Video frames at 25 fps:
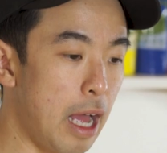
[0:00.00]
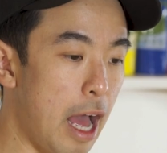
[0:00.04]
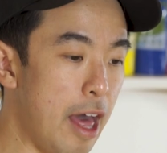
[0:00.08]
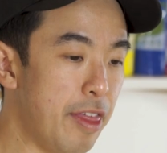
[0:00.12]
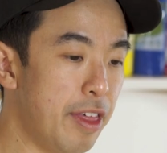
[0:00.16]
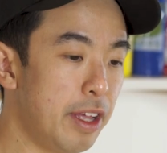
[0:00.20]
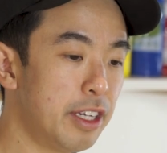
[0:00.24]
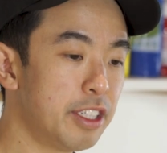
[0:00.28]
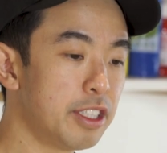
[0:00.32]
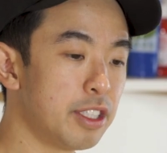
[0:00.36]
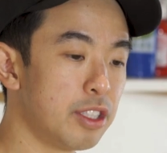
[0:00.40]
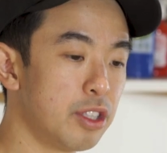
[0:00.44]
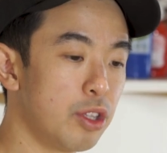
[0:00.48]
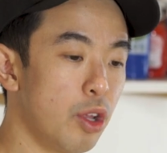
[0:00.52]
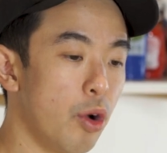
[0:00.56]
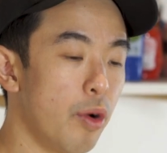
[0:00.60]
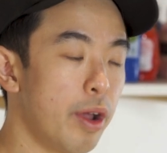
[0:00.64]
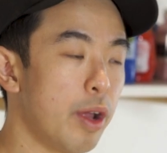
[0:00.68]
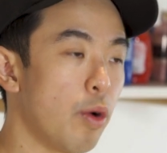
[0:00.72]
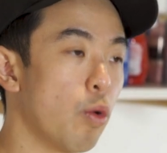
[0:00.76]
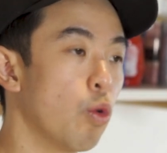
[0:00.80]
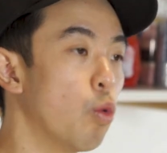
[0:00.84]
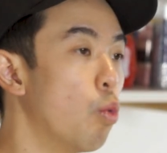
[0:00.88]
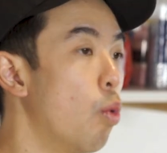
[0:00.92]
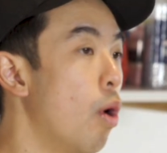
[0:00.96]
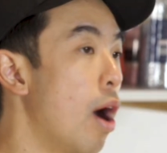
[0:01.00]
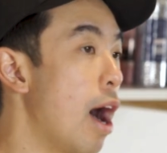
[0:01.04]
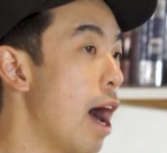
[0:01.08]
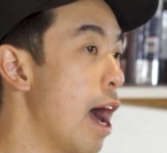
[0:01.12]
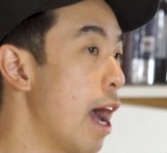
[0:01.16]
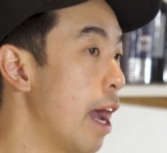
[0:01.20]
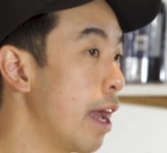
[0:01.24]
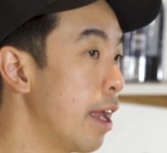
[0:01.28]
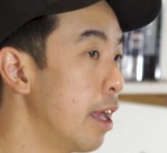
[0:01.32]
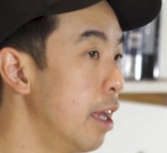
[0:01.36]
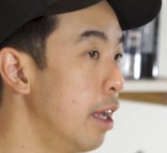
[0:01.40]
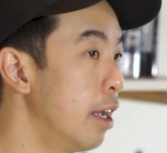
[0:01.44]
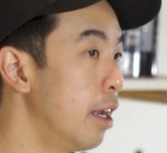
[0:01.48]
I think just knowing
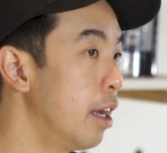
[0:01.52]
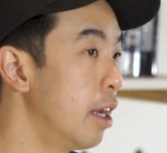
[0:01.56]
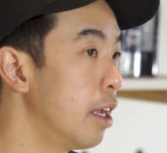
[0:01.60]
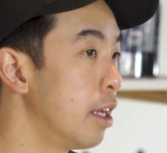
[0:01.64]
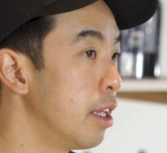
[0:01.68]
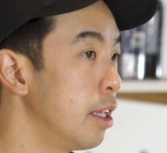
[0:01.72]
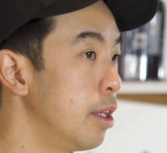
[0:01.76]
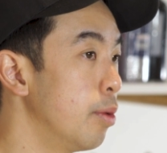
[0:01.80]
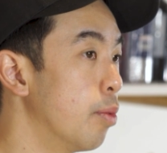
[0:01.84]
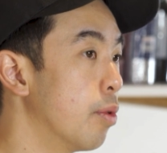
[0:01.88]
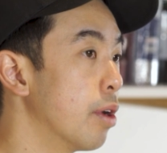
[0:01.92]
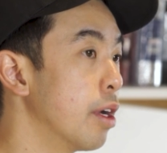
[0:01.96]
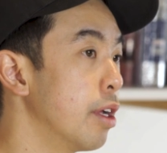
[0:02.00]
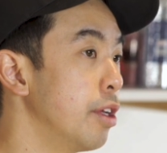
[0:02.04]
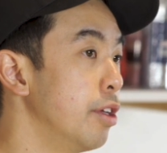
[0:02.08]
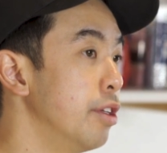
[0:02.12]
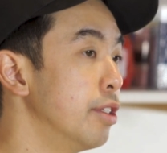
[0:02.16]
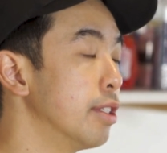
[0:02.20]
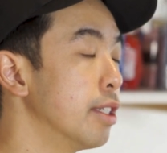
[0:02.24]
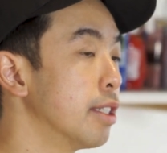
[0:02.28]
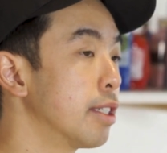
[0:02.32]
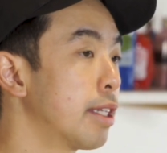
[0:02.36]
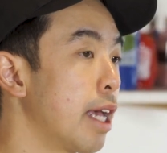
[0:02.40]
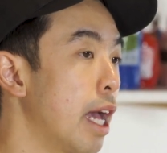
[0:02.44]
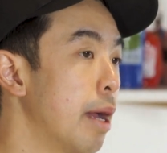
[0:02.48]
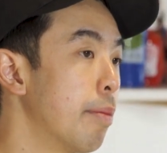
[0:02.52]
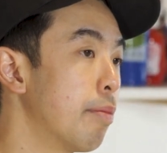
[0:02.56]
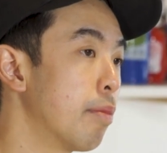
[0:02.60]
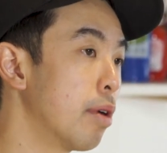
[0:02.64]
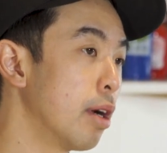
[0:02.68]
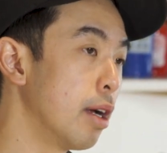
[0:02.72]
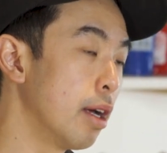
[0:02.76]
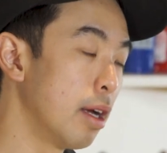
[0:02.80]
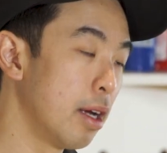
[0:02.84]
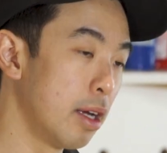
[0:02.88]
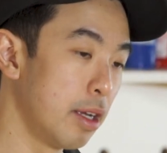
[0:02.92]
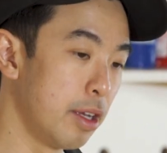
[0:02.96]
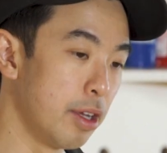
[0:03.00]
why you want to use this
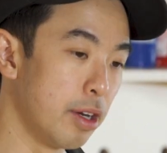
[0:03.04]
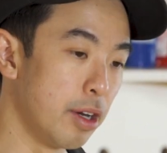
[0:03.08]
camera.